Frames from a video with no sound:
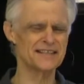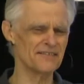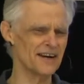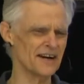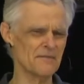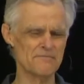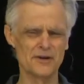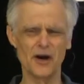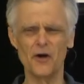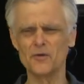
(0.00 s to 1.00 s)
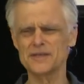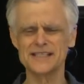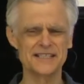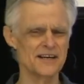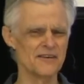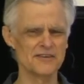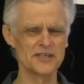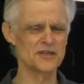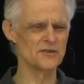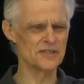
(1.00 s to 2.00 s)
the very you know, gold and silver
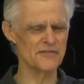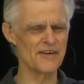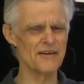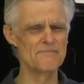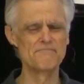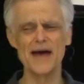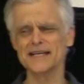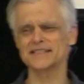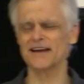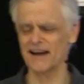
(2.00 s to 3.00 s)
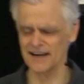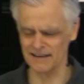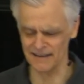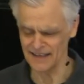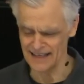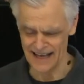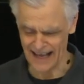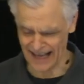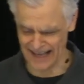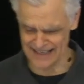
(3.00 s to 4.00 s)
and jewels, the very best idol.
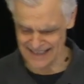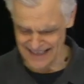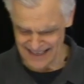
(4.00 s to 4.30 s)
And,